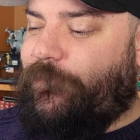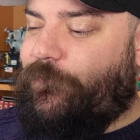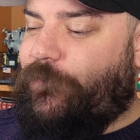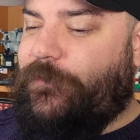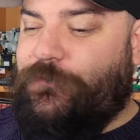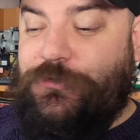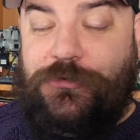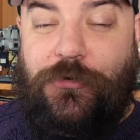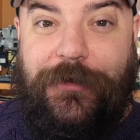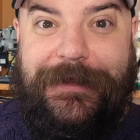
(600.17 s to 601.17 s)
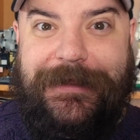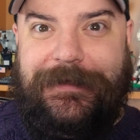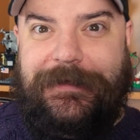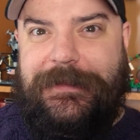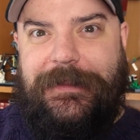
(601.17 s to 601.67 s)
a real joy
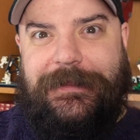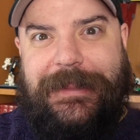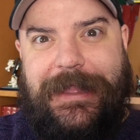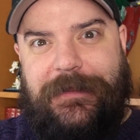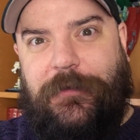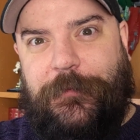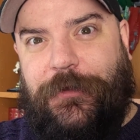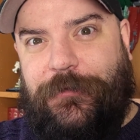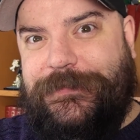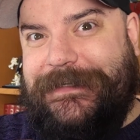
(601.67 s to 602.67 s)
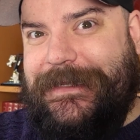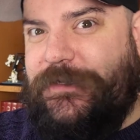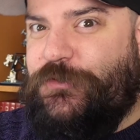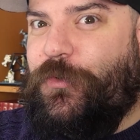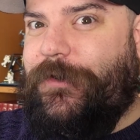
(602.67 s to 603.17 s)
in getting up close to
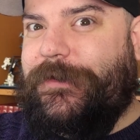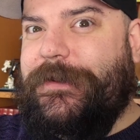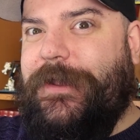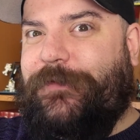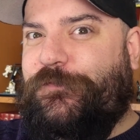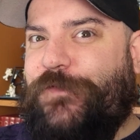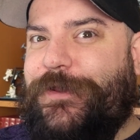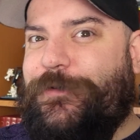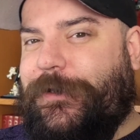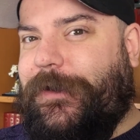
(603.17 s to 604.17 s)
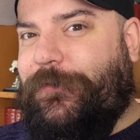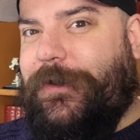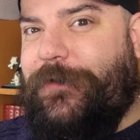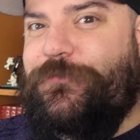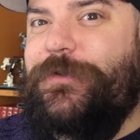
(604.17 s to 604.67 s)
each one and figuring out
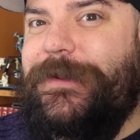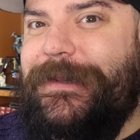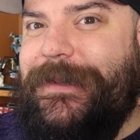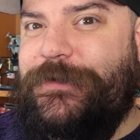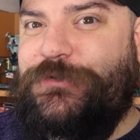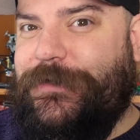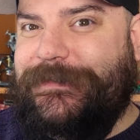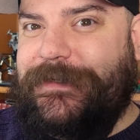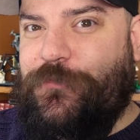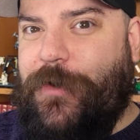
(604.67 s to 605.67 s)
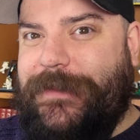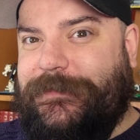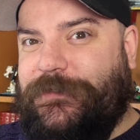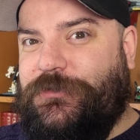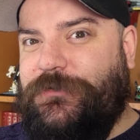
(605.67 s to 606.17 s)
a really interesting way
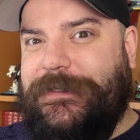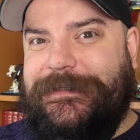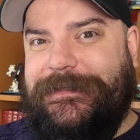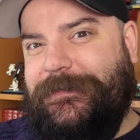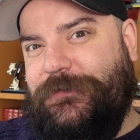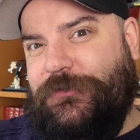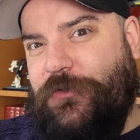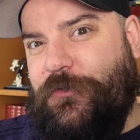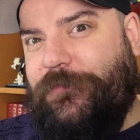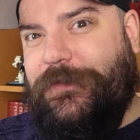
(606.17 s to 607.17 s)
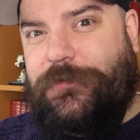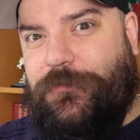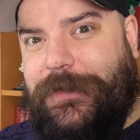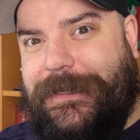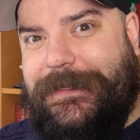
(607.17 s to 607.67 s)
to shoot it to show off the
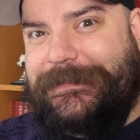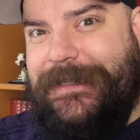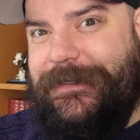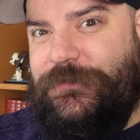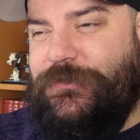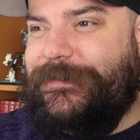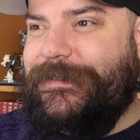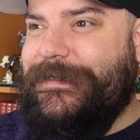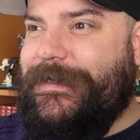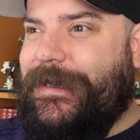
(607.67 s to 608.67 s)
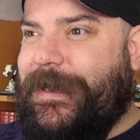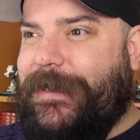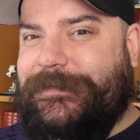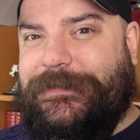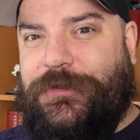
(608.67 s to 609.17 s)
unique textures
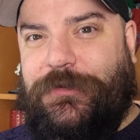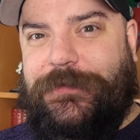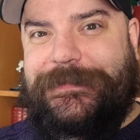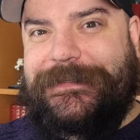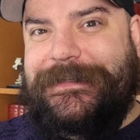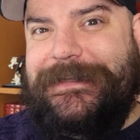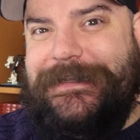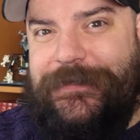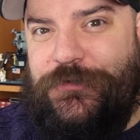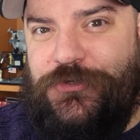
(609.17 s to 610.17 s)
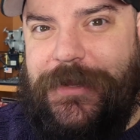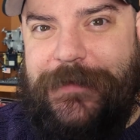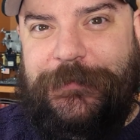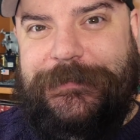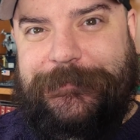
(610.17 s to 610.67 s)
and colors and
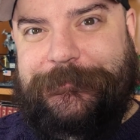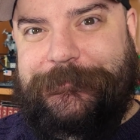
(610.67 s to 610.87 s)
shapes.